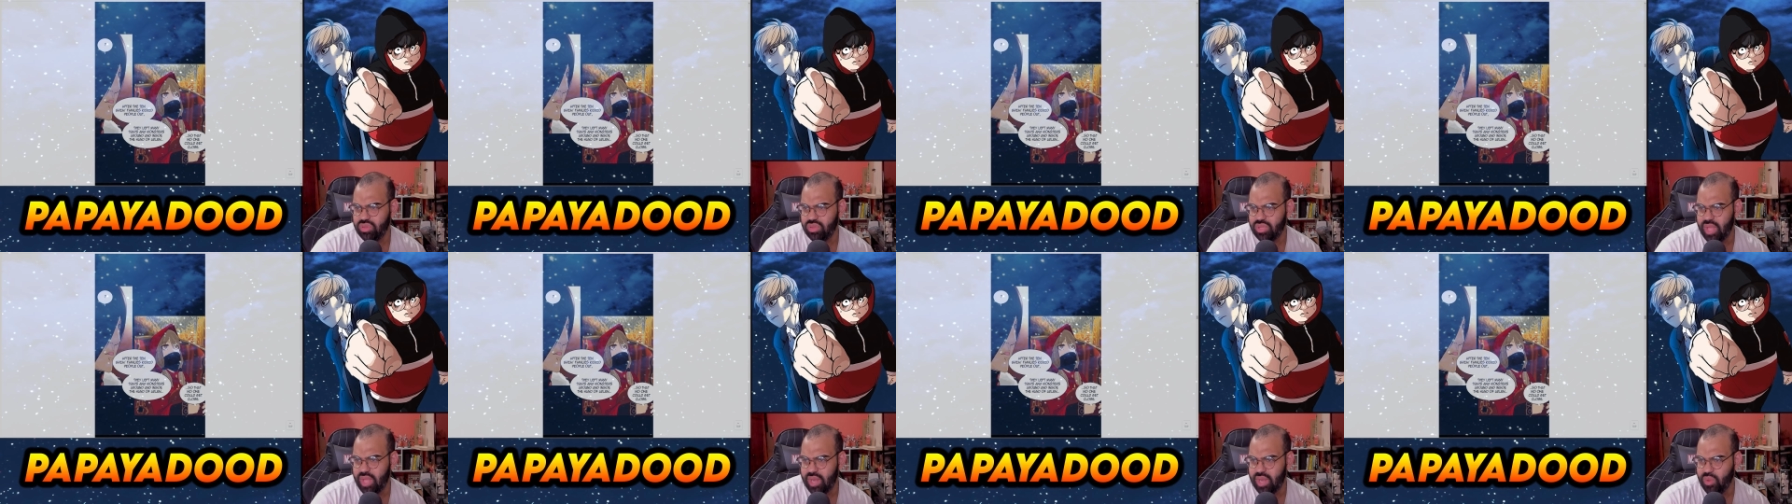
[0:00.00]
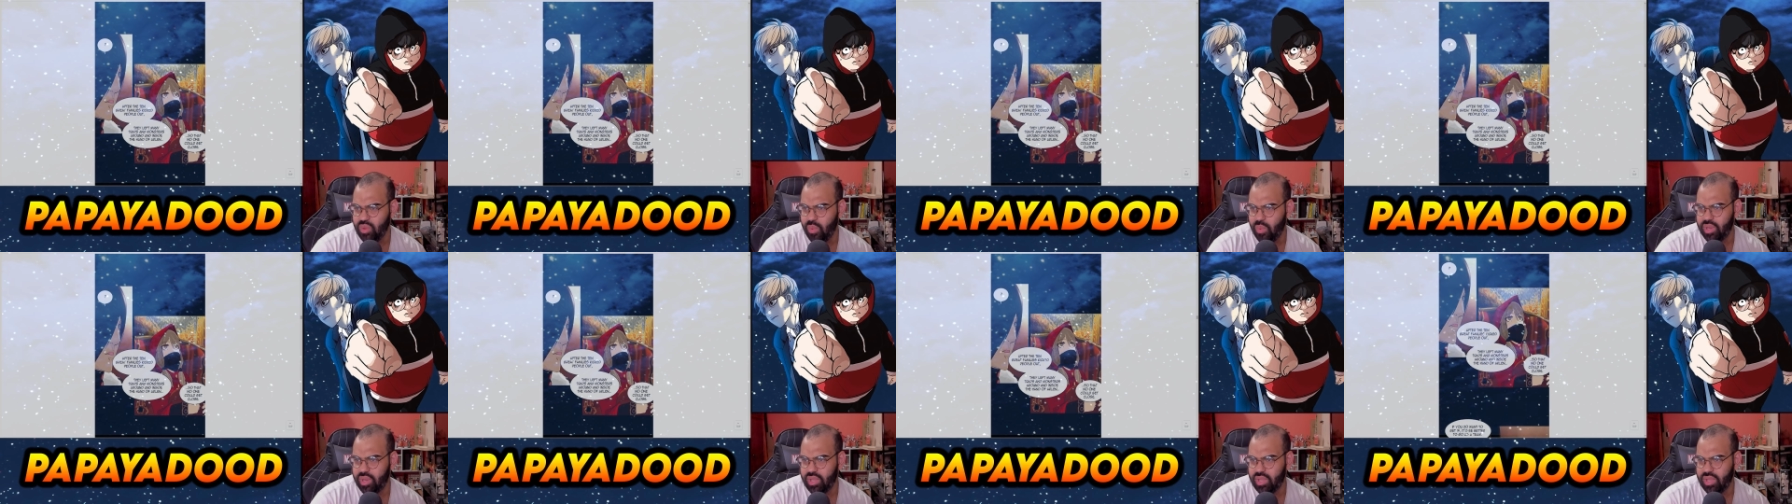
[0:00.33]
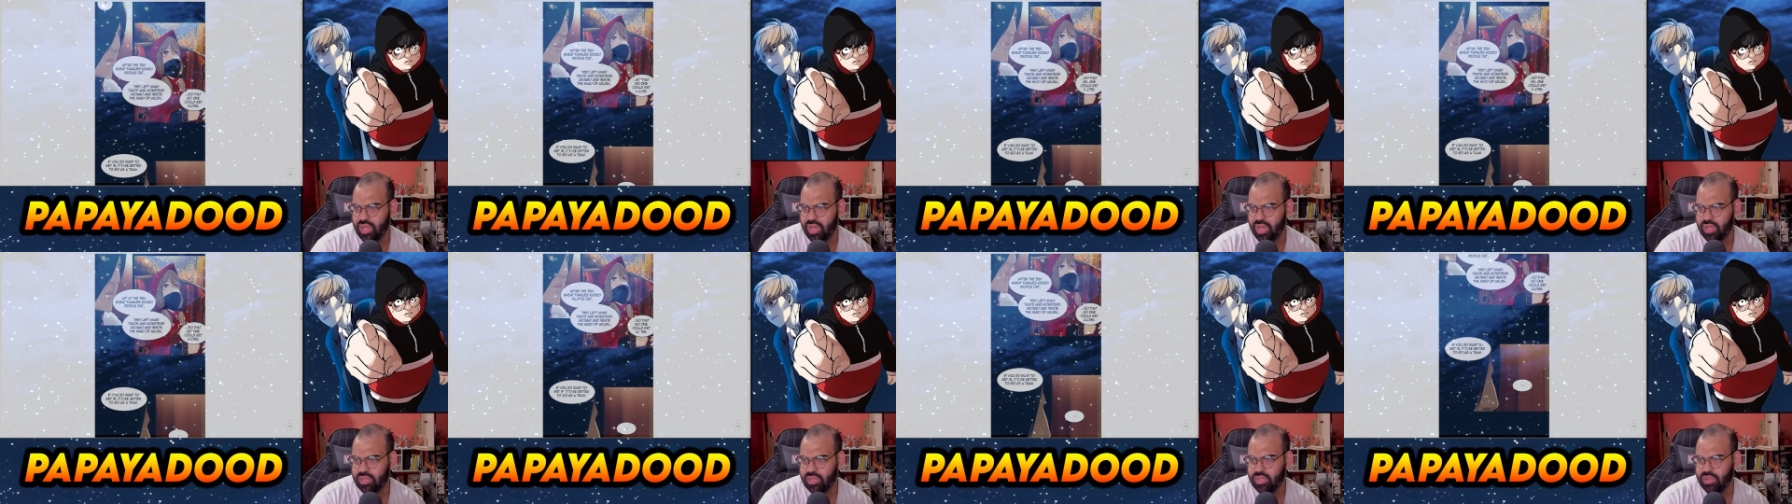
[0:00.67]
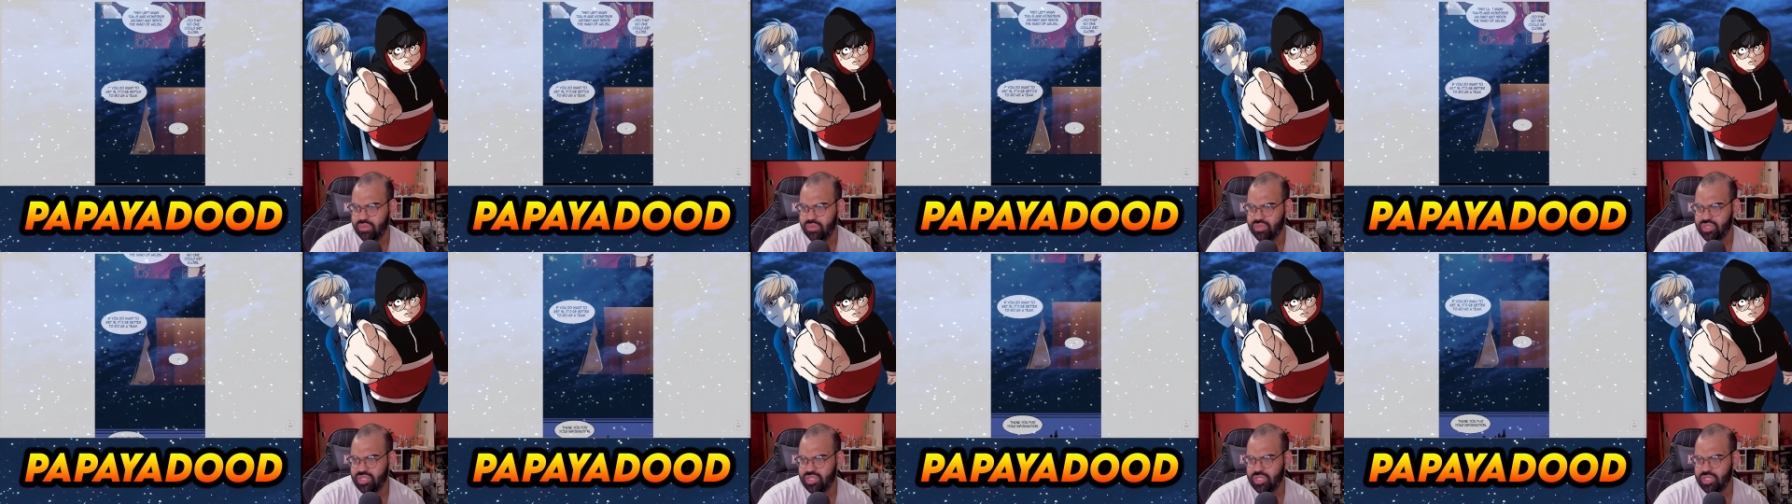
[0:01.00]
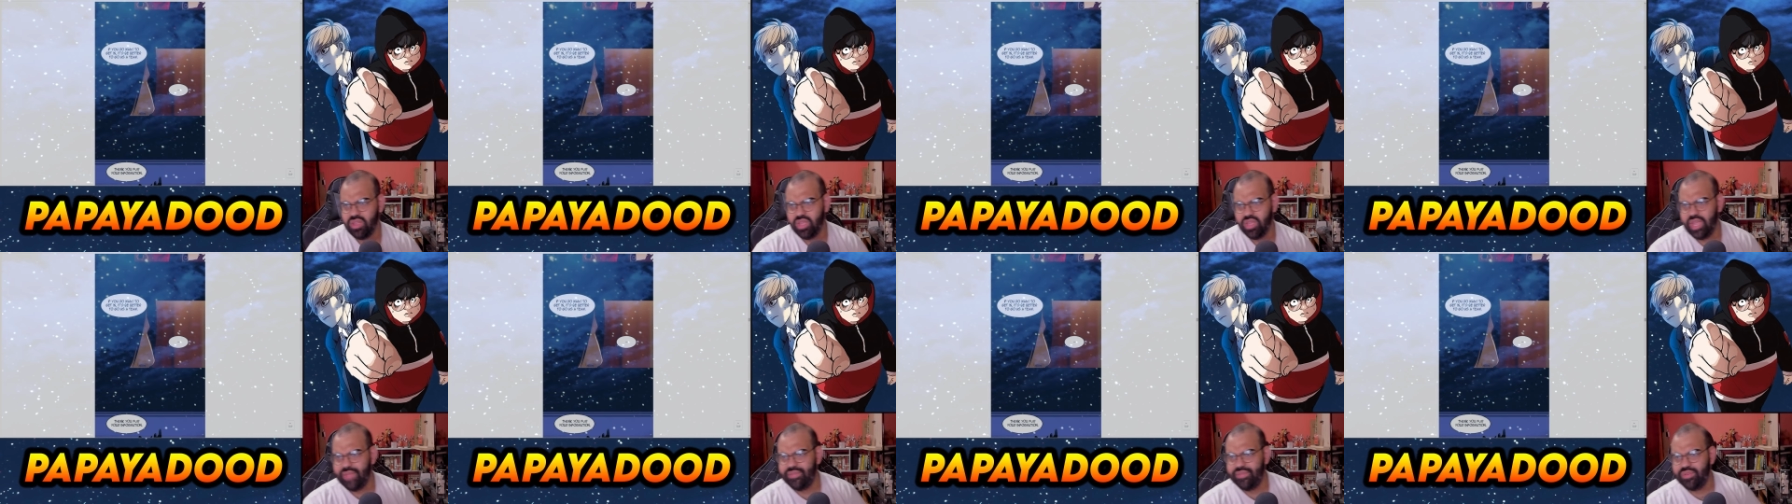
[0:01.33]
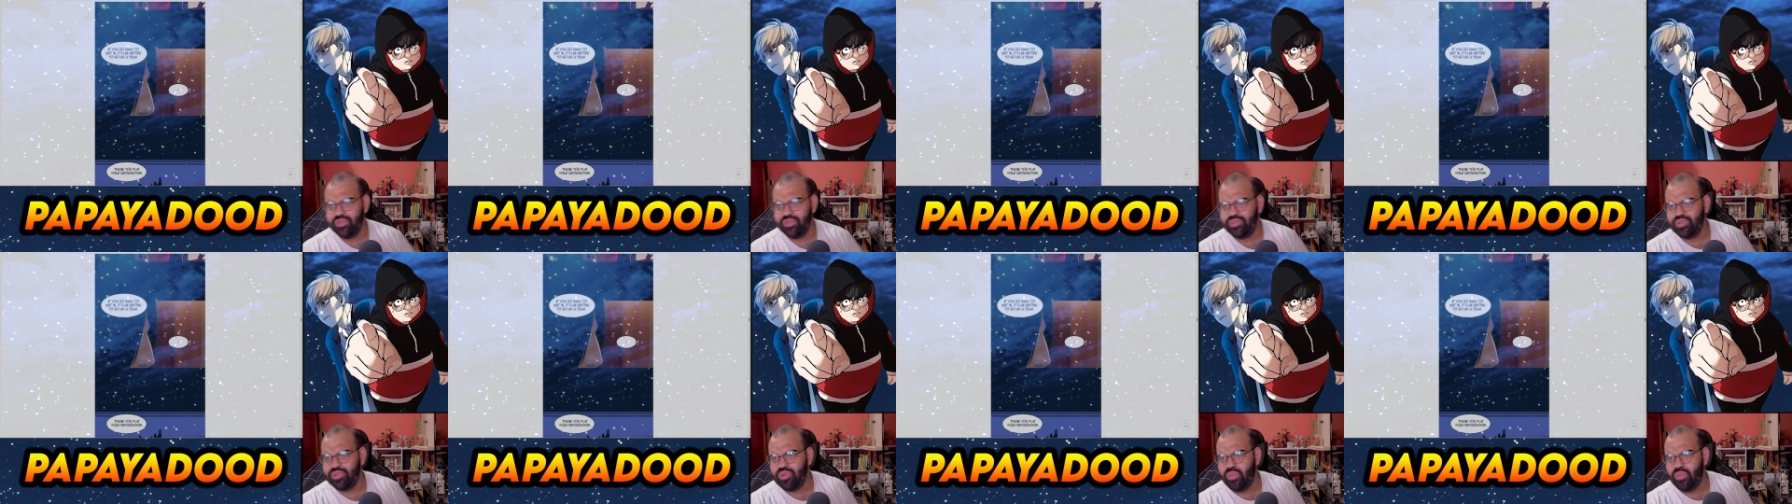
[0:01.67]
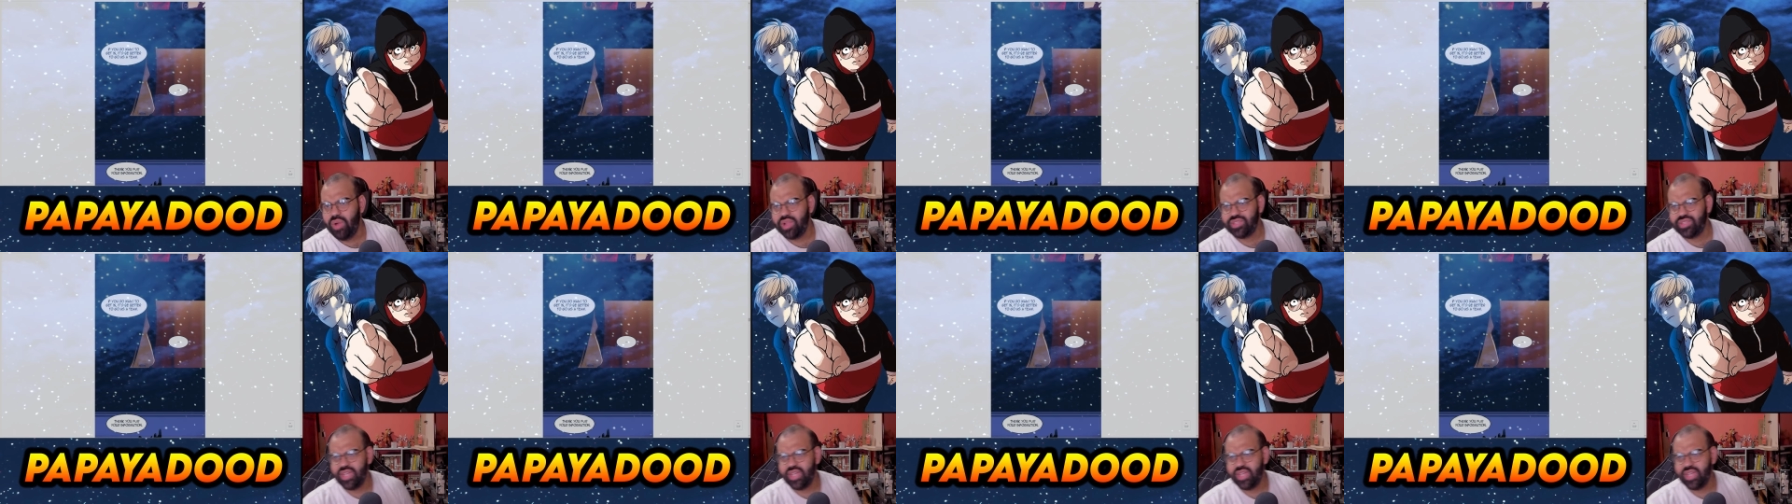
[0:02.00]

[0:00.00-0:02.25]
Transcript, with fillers: that no one could get close. If you do want to